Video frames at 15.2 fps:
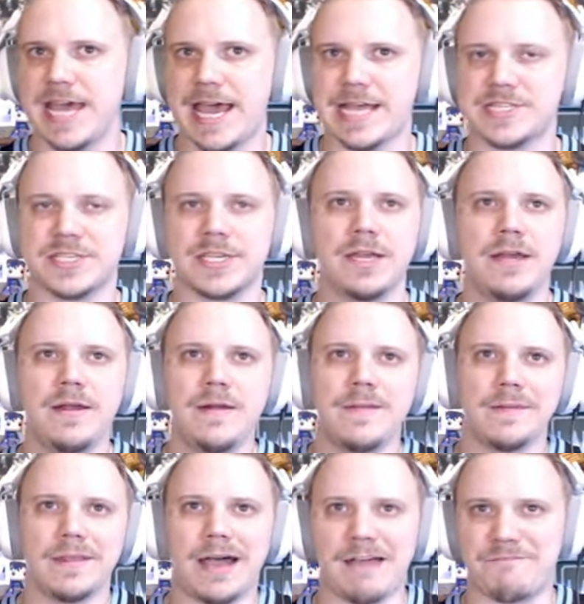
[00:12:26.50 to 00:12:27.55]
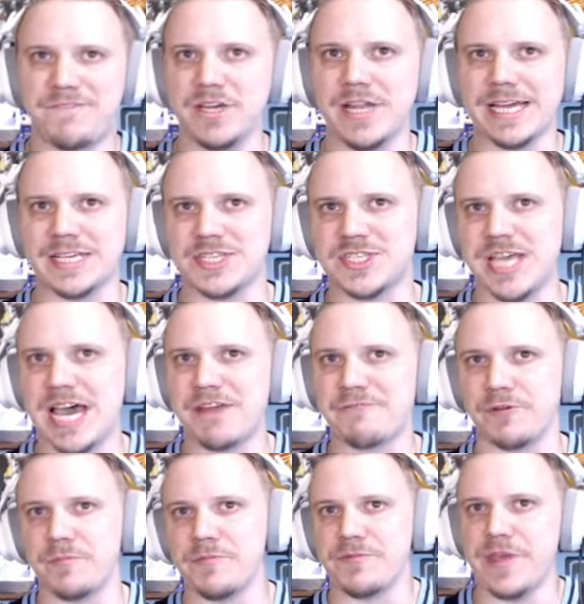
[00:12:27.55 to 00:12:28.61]
task. I feel like
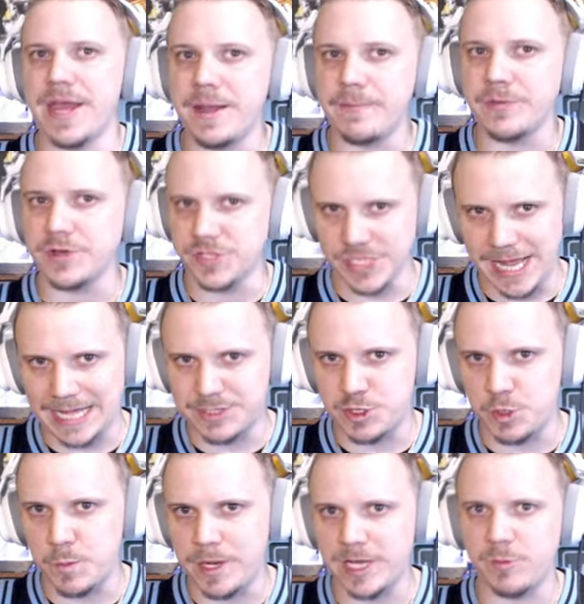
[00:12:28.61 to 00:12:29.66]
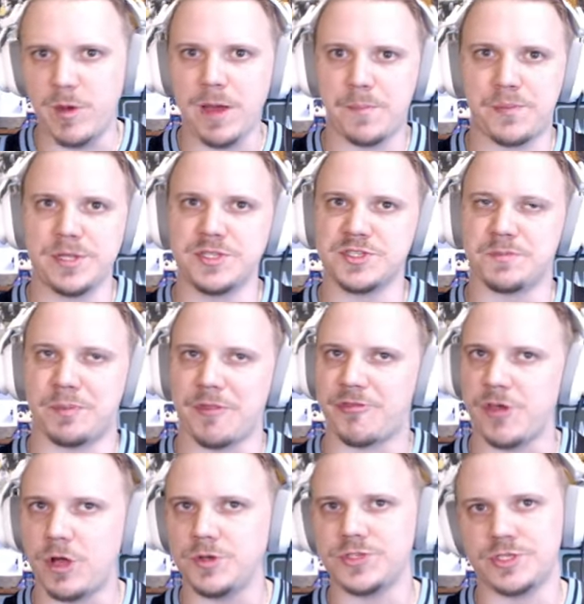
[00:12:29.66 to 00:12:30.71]
aside from them, there's not too many weapons,
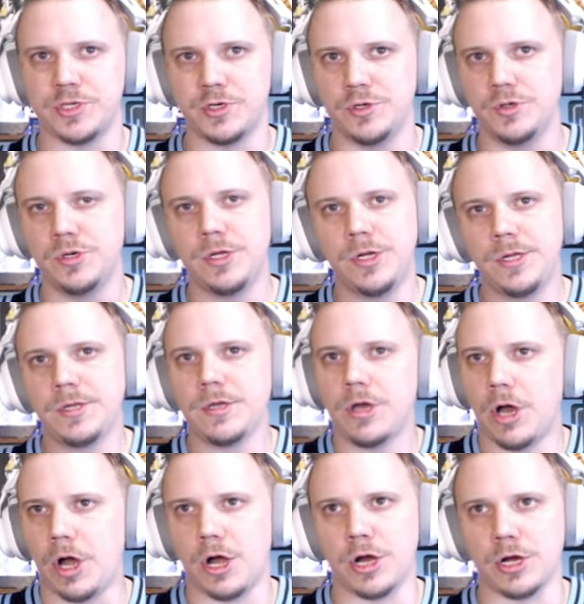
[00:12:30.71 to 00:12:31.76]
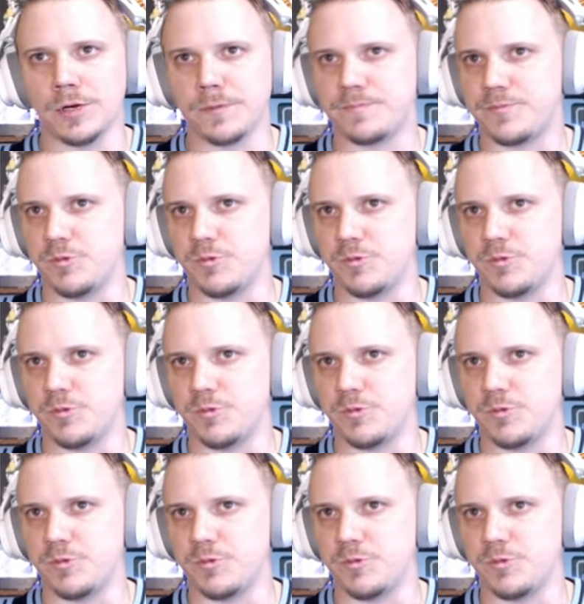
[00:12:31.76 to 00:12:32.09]
but those two are